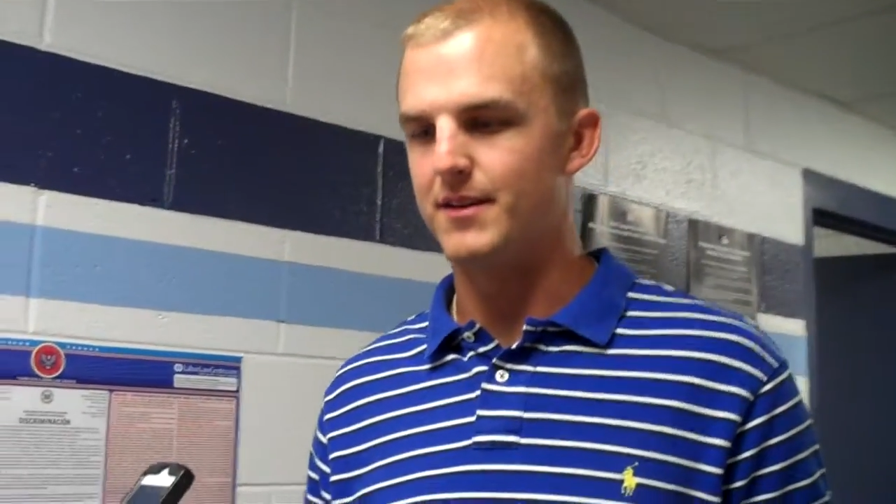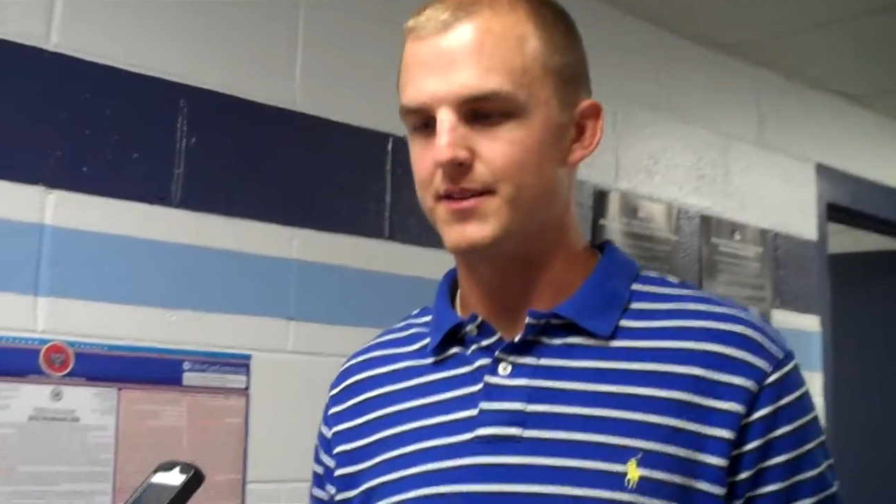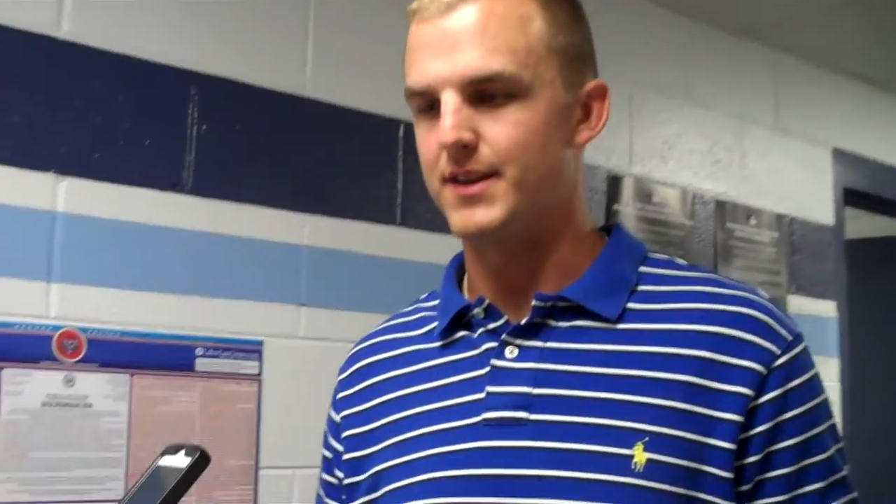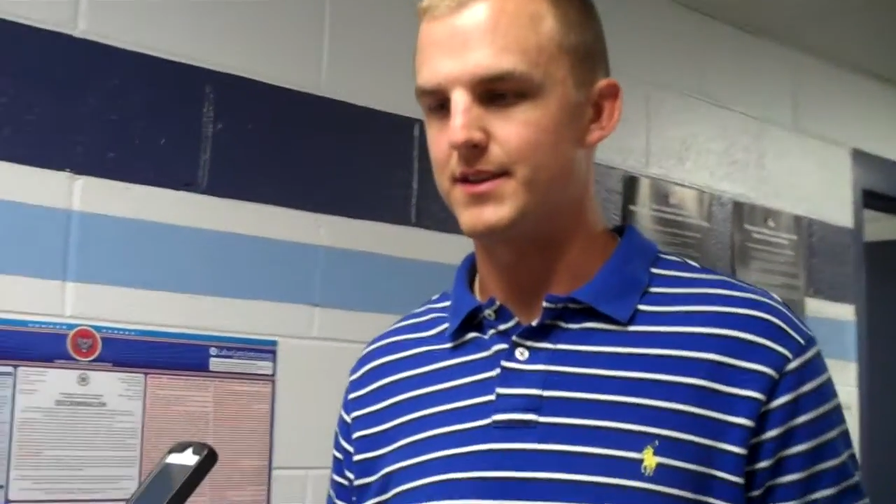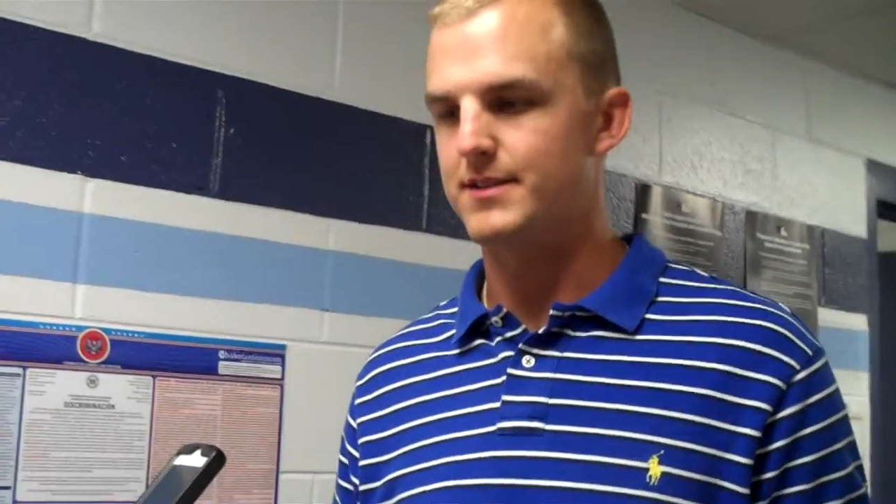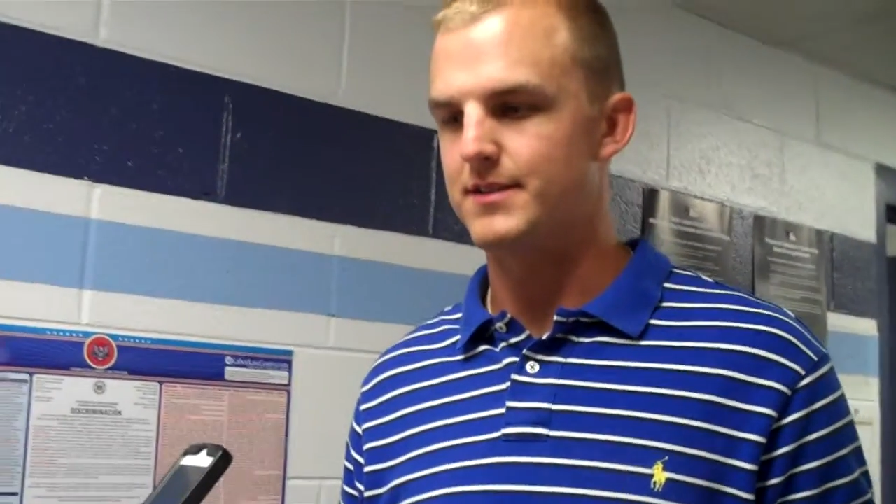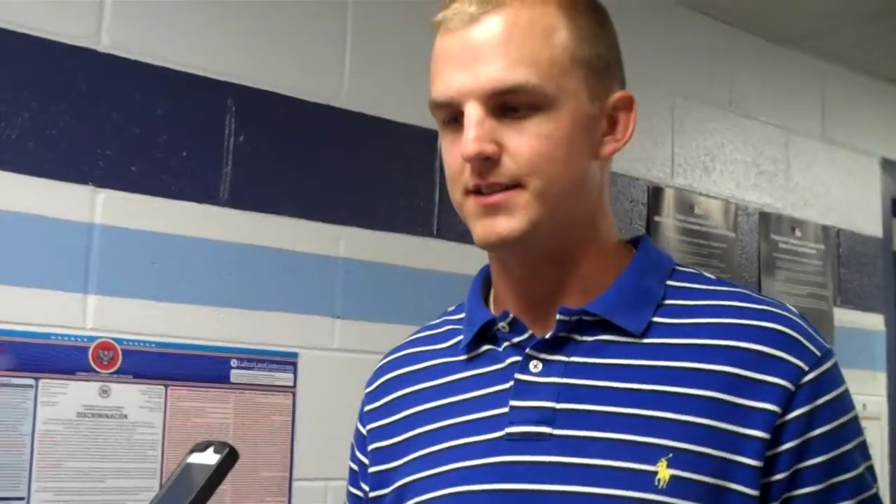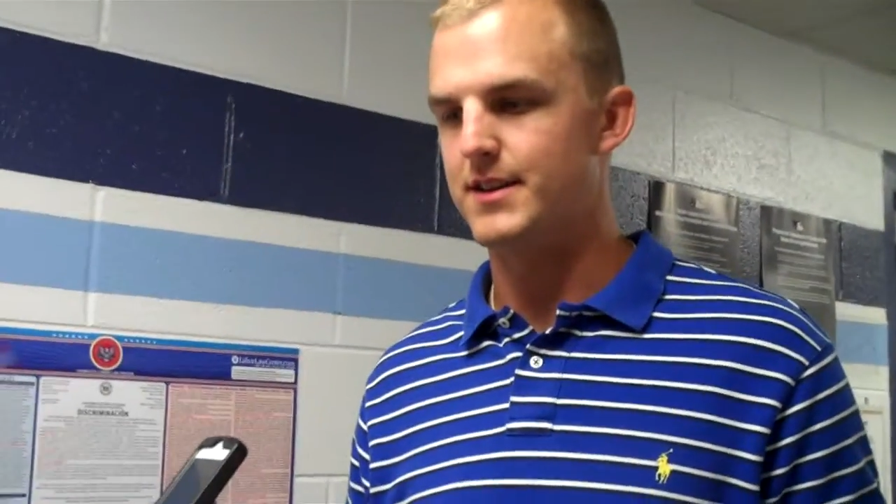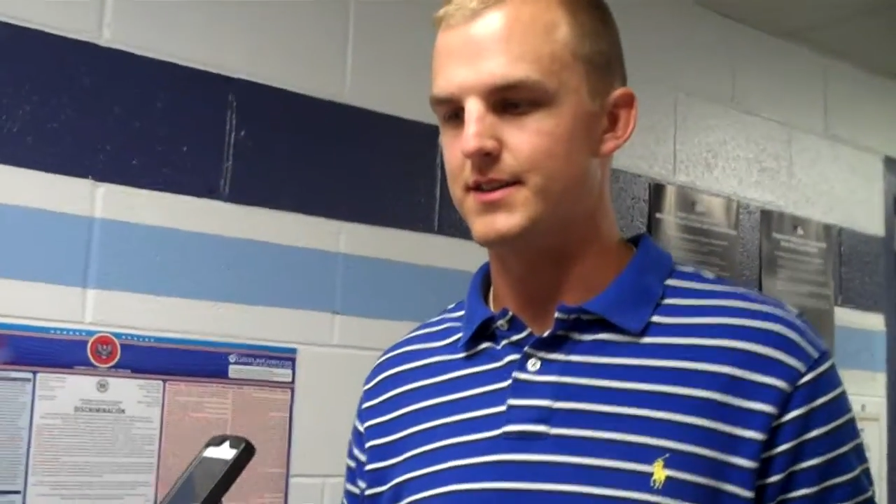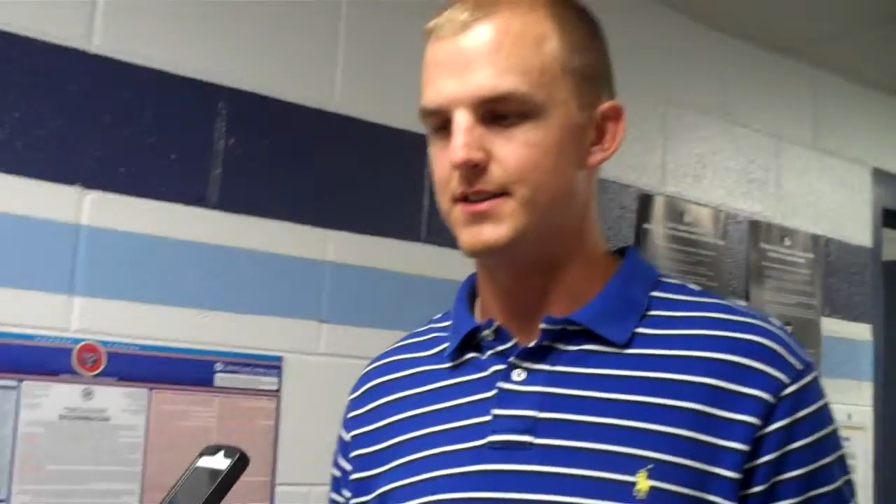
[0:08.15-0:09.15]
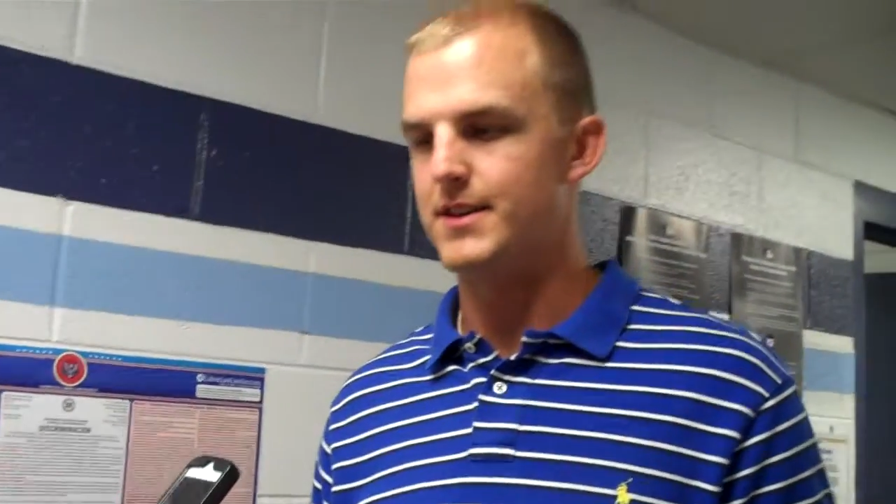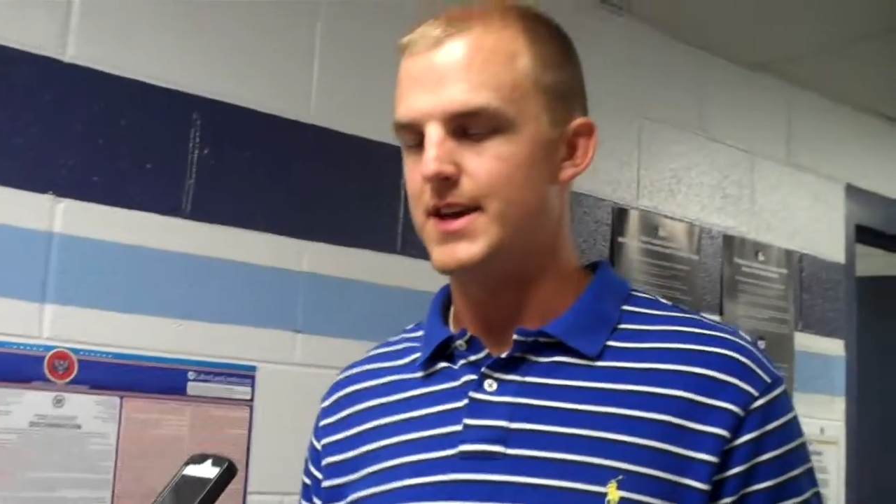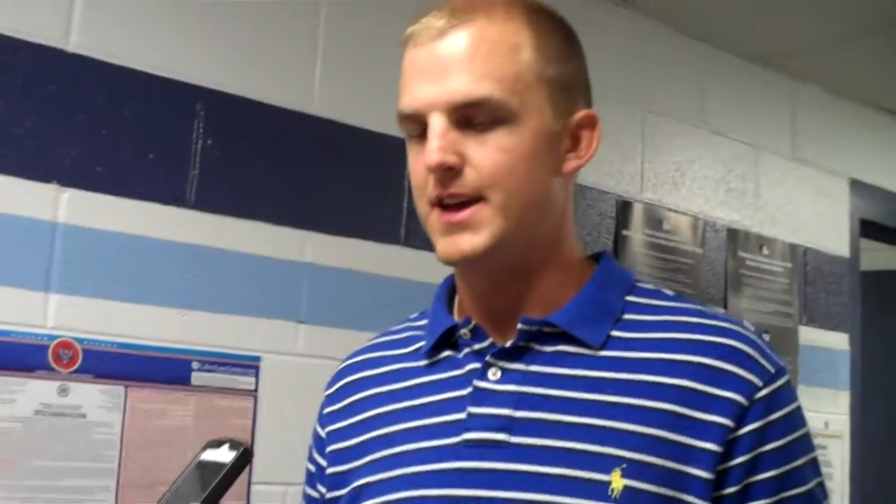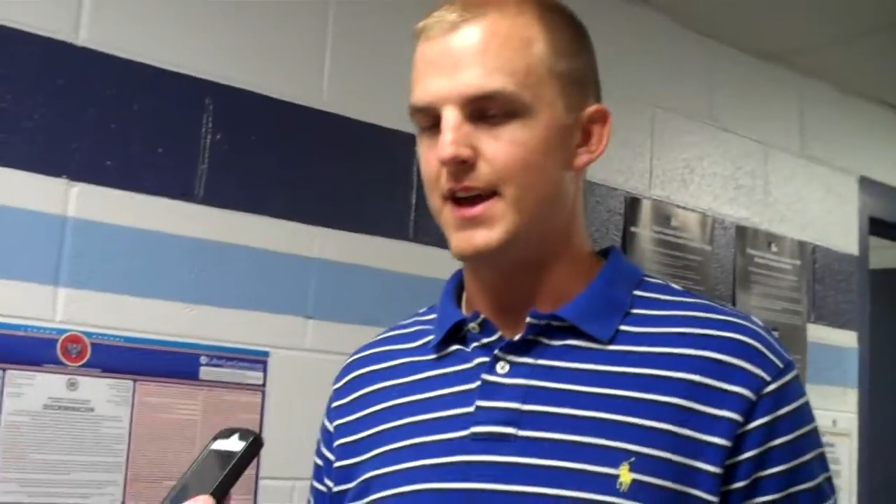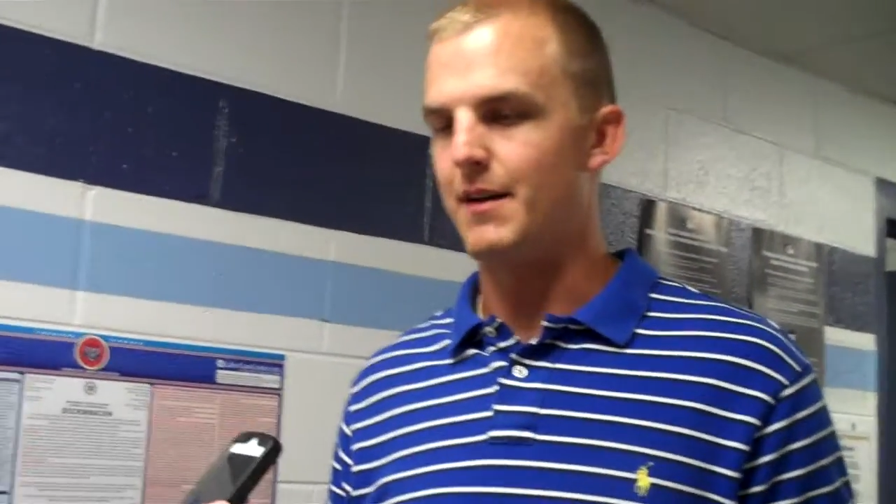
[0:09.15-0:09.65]
I think none of
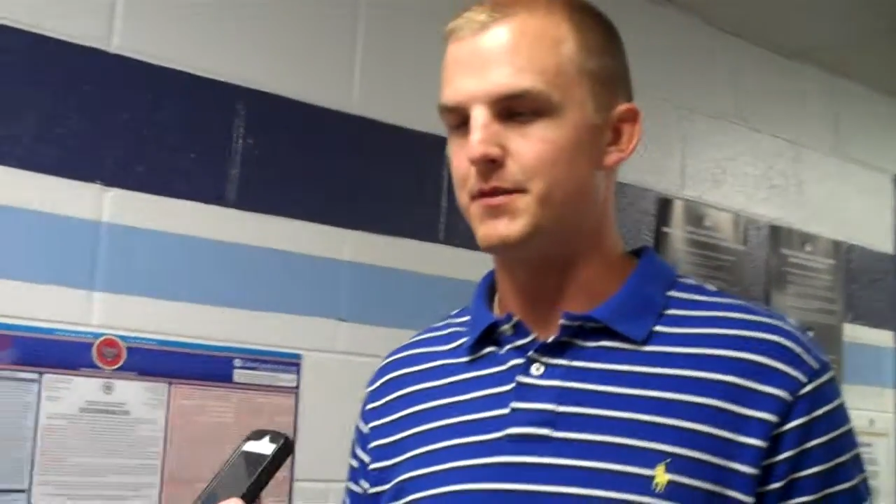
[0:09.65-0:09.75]
the,